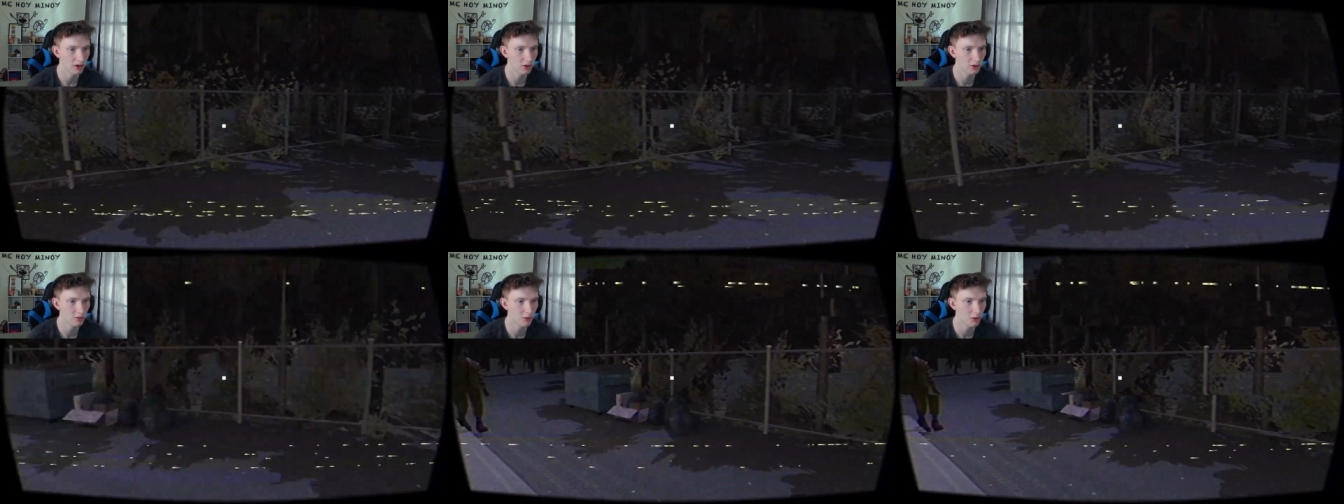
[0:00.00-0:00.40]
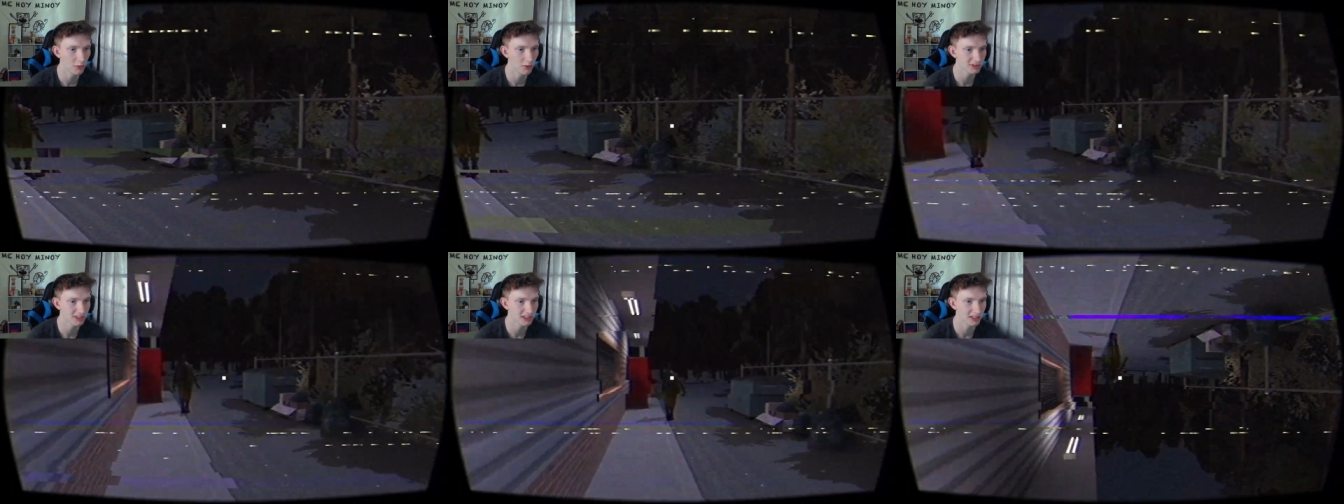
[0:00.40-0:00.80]
Who
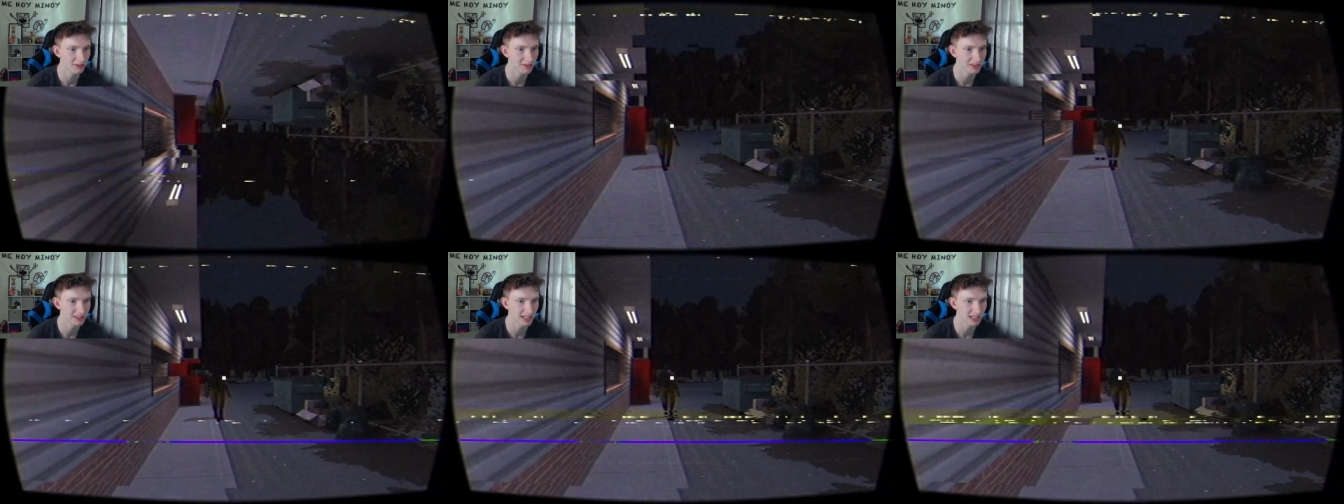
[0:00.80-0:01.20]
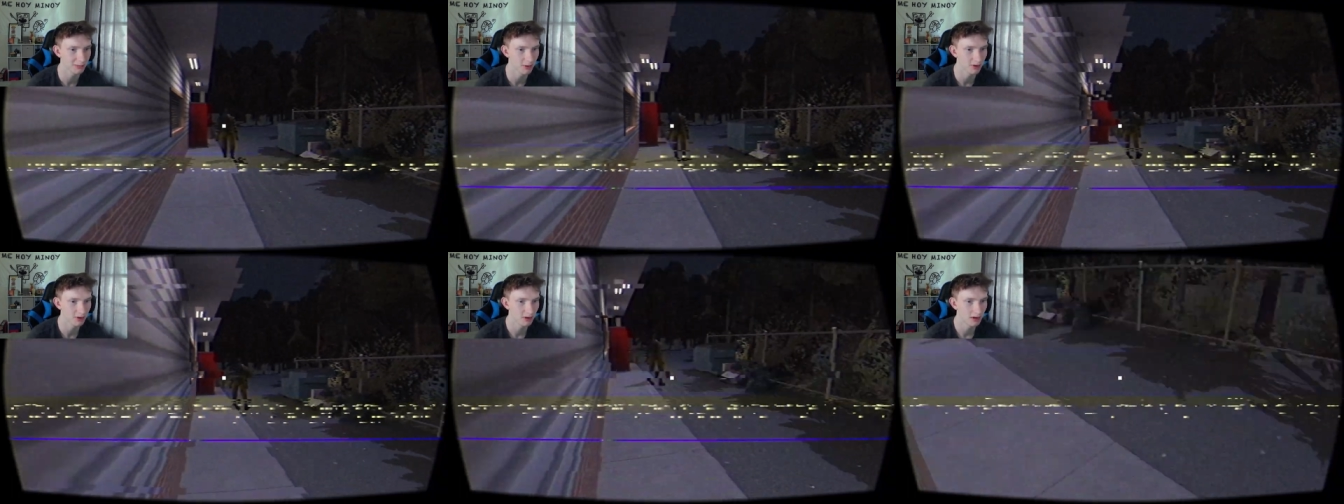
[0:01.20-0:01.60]
wants to live these days,
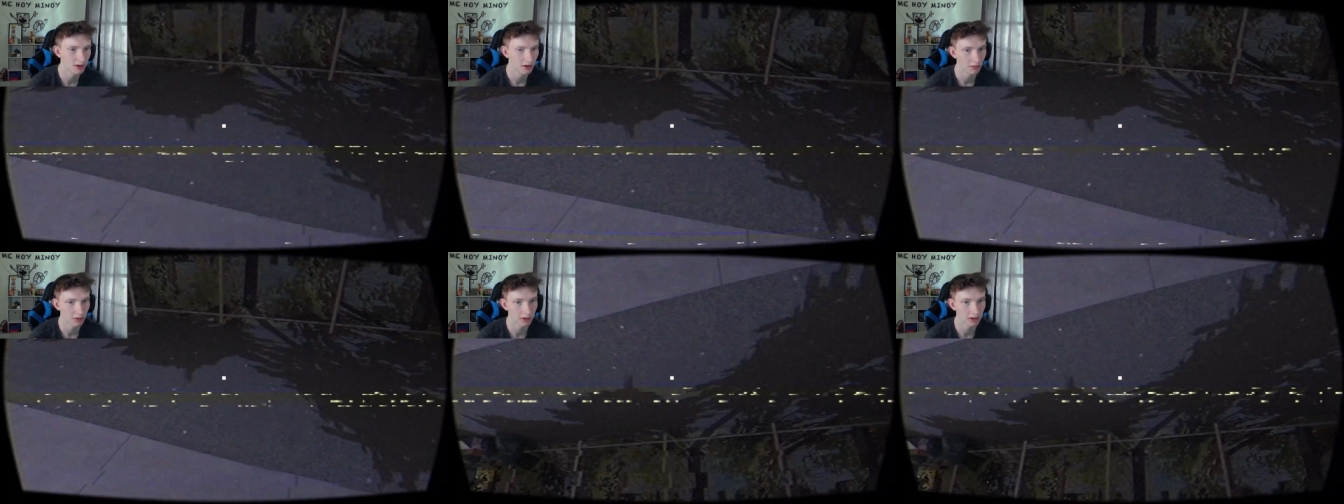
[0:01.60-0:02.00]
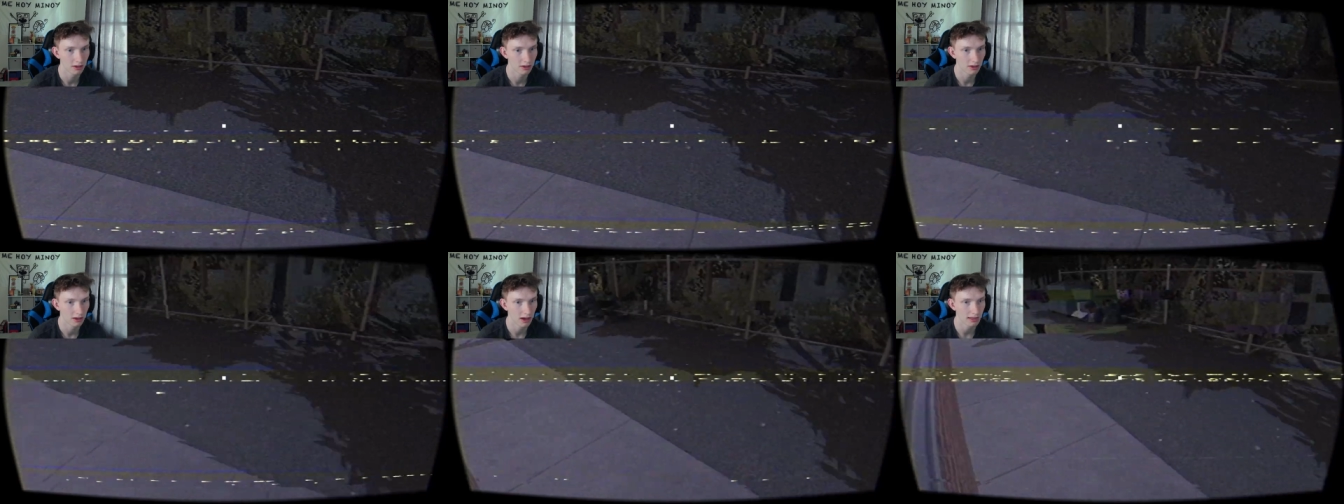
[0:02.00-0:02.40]
bro? Wait,
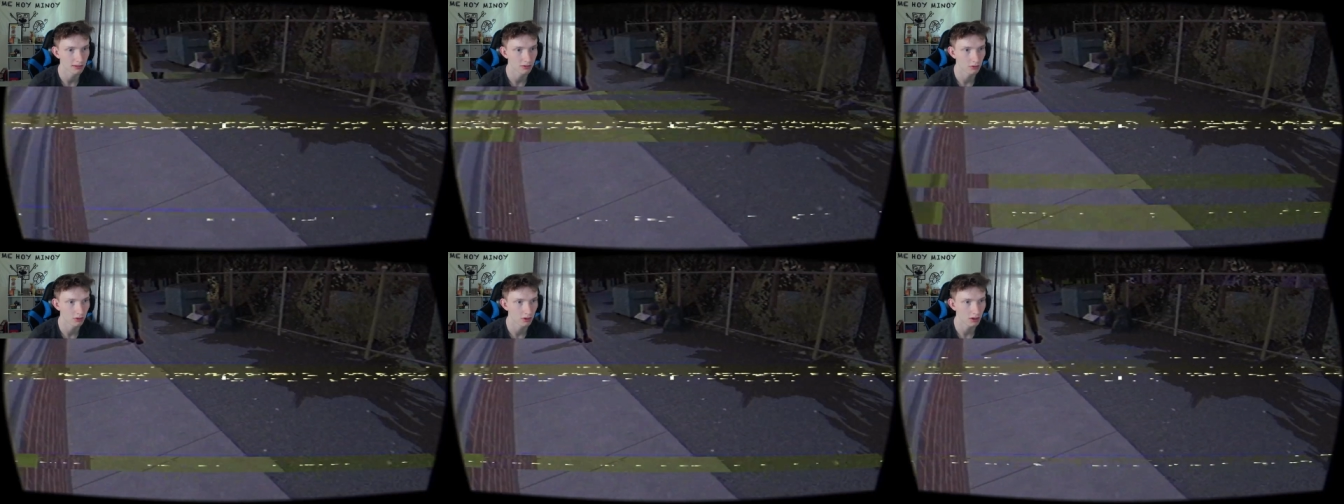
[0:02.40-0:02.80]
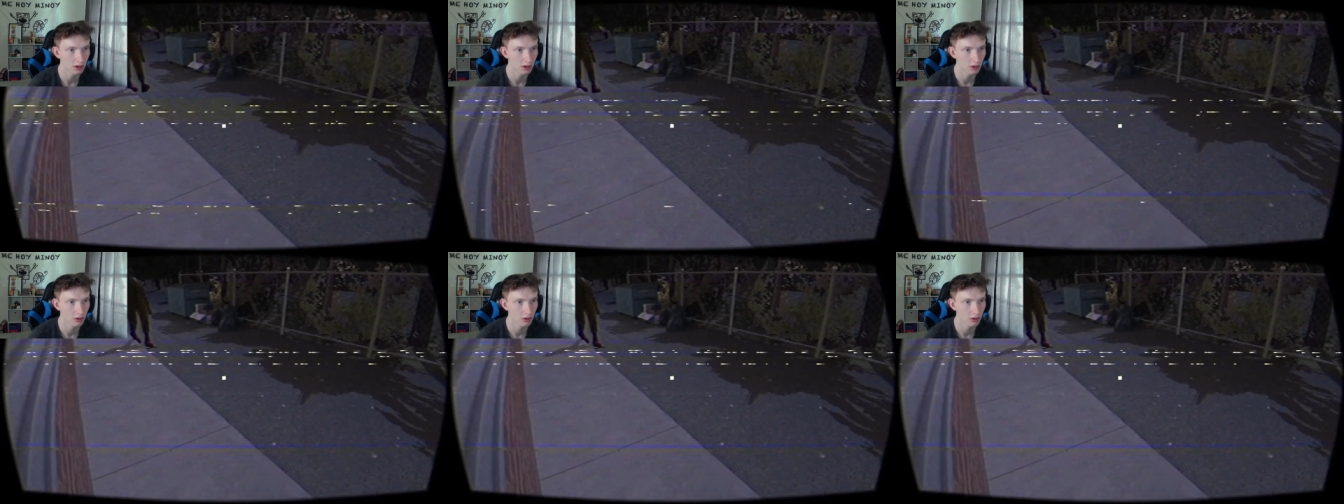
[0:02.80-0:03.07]
hide in the corner.